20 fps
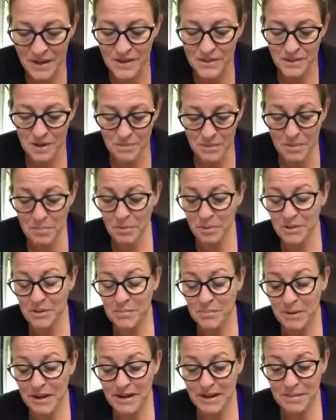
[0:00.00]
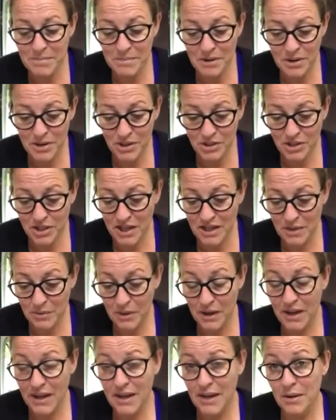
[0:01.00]
So my bottom belly in March
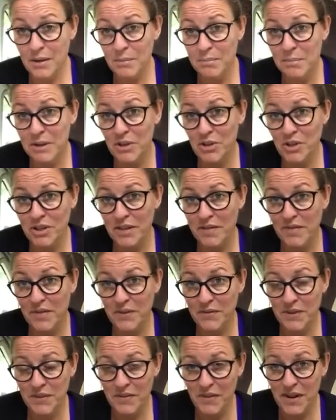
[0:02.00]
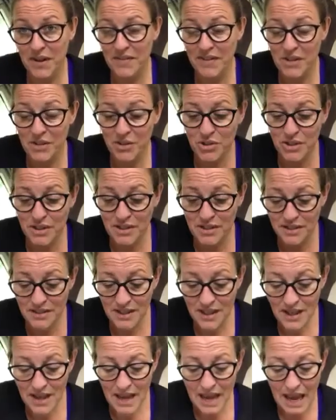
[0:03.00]
anyway measured at 55 inches,
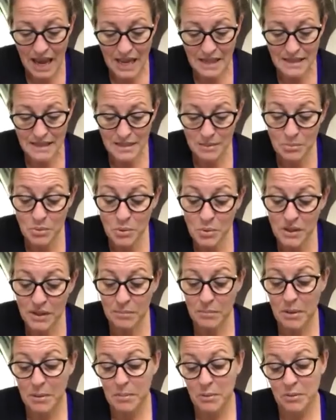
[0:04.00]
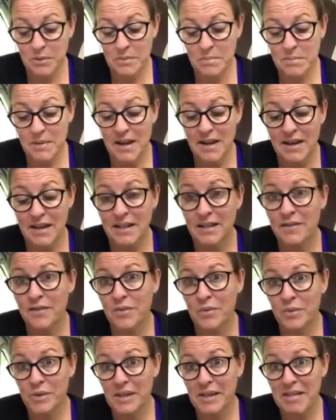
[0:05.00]
and this morning my bottom belly is
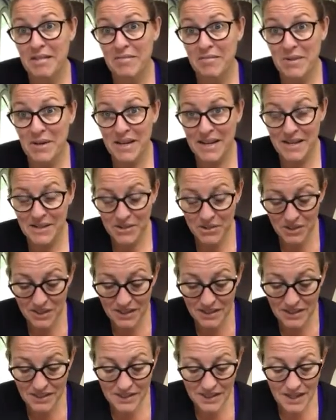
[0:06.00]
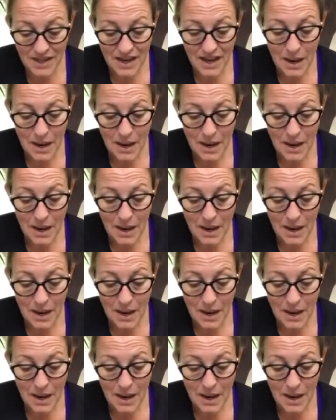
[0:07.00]
43 inches.